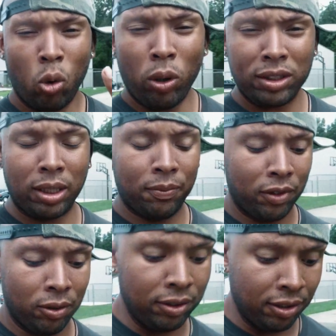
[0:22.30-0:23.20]
What's up,
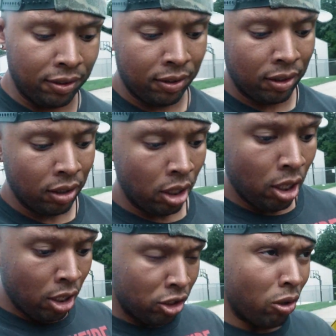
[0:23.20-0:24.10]
folks?
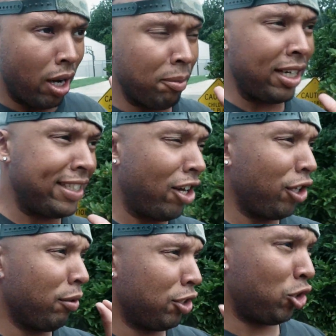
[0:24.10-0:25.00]
So I'm gonna
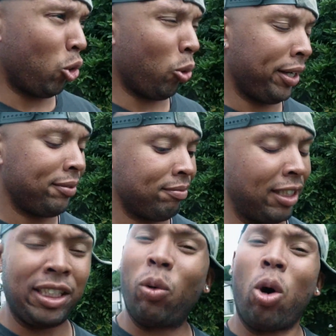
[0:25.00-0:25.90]
tell you a story
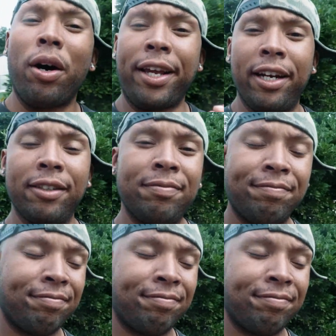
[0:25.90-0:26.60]
as I walk here.